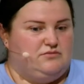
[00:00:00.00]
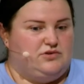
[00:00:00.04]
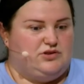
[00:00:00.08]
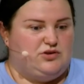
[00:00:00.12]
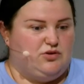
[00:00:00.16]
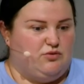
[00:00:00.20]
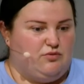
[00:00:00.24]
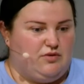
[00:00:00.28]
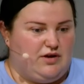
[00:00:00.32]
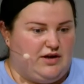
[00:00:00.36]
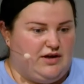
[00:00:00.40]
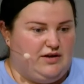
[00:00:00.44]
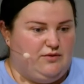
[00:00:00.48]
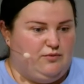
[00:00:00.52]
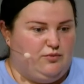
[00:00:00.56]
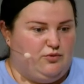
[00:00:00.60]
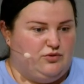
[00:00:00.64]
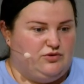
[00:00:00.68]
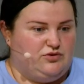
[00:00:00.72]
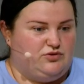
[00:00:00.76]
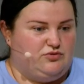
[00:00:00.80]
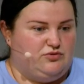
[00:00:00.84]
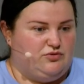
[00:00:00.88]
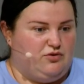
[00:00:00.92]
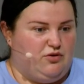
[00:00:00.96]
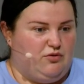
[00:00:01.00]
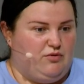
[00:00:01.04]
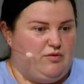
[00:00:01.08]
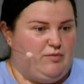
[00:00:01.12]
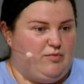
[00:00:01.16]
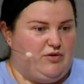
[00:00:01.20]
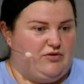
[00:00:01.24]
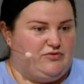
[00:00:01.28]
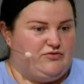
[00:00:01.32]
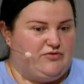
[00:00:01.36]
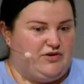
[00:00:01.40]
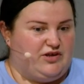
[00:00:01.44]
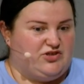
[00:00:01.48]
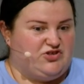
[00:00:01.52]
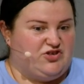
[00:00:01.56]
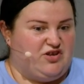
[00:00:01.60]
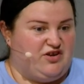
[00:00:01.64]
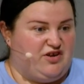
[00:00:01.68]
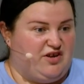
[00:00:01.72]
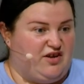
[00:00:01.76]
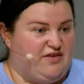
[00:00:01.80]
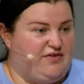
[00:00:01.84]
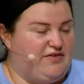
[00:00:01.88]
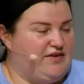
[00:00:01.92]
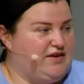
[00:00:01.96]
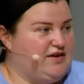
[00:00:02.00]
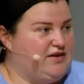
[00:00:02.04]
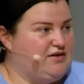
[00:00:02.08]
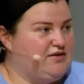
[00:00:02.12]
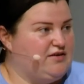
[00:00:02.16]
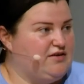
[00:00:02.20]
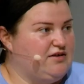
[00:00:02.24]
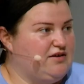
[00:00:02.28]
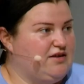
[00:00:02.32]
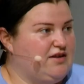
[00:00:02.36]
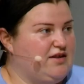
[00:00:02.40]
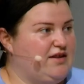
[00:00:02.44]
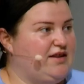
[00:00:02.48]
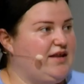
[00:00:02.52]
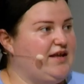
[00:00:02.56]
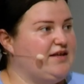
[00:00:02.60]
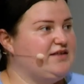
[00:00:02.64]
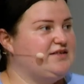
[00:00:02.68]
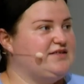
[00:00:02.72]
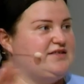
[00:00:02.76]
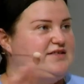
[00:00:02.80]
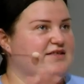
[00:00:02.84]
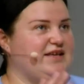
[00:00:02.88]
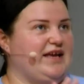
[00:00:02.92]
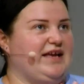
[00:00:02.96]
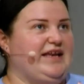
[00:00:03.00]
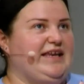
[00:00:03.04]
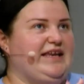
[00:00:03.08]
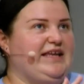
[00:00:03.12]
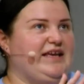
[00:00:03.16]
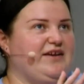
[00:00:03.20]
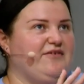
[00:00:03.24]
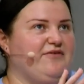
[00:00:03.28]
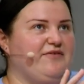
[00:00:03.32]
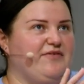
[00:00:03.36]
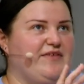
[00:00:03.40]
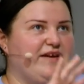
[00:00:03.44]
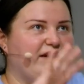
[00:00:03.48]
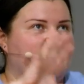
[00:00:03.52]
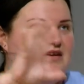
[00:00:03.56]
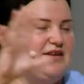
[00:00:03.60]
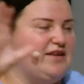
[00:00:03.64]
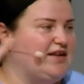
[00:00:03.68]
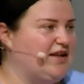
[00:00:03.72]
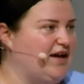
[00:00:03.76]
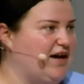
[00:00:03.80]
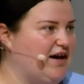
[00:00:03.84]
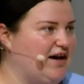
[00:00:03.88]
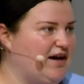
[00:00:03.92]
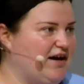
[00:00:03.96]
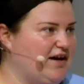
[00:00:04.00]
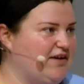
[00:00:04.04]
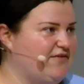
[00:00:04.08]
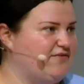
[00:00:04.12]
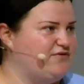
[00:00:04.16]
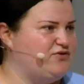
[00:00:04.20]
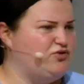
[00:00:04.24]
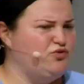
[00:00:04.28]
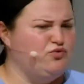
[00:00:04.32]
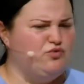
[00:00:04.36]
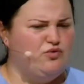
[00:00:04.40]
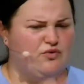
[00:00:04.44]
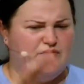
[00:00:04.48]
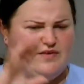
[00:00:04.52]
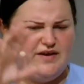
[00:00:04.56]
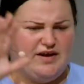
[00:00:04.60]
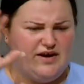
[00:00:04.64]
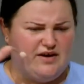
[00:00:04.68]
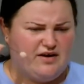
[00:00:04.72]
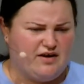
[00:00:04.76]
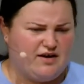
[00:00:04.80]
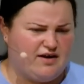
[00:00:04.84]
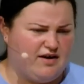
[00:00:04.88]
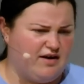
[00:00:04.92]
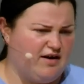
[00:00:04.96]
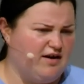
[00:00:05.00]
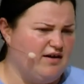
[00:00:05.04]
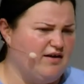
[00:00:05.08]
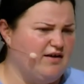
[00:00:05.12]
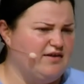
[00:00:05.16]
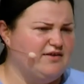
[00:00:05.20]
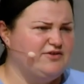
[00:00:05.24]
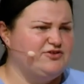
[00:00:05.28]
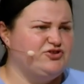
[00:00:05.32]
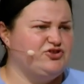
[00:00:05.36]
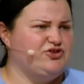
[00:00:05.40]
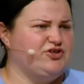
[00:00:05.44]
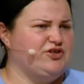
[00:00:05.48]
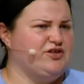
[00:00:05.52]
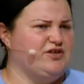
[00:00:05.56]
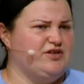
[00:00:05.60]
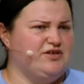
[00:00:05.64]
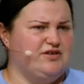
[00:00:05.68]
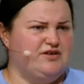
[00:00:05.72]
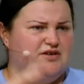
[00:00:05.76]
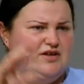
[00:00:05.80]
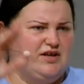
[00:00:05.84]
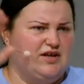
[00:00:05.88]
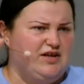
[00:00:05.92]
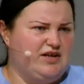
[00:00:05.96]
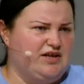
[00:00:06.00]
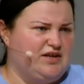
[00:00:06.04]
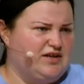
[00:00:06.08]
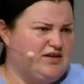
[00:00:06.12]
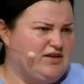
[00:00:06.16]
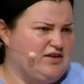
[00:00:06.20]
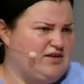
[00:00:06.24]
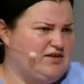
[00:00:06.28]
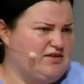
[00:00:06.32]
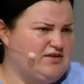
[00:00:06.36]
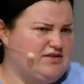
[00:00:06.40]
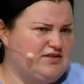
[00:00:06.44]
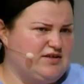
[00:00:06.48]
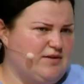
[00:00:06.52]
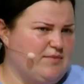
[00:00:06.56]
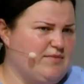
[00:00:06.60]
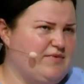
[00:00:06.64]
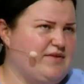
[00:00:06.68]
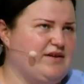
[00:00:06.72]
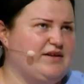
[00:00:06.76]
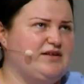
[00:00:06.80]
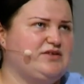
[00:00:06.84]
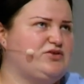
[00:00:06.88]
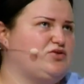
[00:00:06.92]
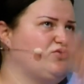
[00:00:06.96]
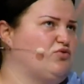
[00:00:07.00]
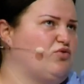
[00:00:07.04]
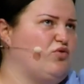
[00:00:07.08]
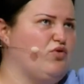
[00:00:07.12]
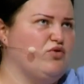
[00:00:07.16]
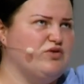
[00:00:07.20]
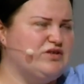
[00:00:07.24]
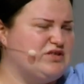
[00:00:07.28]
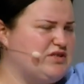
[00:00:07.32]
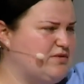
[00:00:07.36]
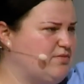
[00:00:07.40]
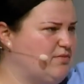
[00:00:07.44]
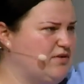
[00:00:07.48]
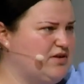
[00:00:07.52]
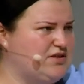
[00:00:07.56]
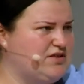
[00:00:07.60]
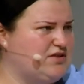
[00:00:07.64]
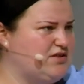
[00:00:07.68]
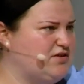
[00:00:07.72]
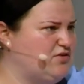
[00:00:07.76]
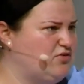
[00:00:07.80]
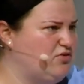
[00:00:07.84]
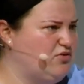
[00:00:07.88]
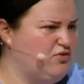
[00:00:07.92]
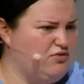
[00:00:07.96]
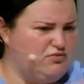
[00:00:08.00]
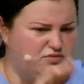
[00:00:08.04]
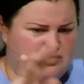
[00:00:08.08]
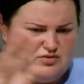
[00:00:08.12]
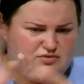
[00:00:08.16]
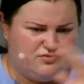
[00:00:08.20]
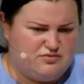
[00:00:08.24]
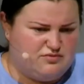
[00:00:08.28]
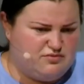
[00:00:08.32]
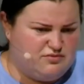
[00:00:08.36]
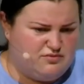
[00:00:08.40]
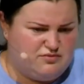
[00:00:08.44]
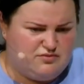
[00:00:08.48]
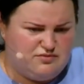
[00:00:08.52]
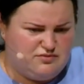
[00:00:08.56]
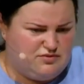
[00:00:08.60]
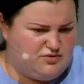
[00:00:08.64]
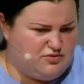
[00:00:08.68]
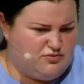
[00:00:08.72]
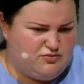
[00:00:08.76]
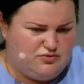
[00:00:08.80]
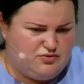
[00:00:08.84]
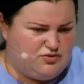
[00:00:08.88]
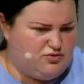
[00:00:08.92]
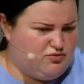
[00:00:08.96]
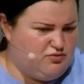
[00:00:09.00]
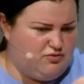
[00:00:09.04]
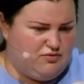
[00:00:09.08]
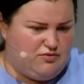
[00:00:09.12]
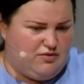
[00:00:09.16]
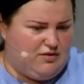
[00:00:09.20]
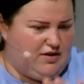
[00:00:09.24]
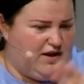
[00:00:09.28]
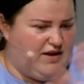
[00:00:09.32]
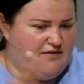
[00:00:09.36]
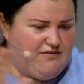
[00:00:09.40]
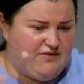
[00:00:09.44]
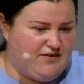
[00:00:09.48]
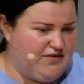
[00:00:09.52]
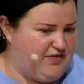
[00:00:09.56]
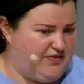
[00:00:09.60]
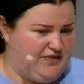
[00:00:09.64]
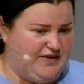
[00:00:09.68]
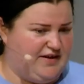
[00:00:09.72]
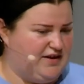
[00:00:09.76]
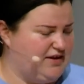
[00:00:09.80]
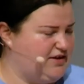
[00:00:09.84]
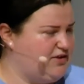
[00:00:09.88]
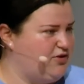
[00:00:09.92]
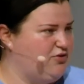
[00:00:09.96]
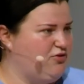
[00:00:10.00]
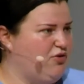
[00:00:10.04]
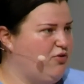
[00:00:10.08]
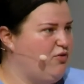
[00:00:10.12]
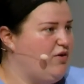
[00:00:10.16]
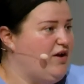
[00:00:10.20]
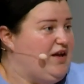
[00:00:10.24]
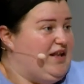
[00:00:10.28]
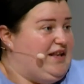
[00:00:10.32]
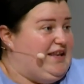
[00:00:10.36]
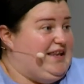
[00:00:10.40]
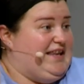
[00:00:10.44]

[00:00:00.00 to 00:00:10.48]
So I want to know about Russia, nothing. Let they live their life, do their culture, uh, something to cosmos, you know, to, to, to everything, you know.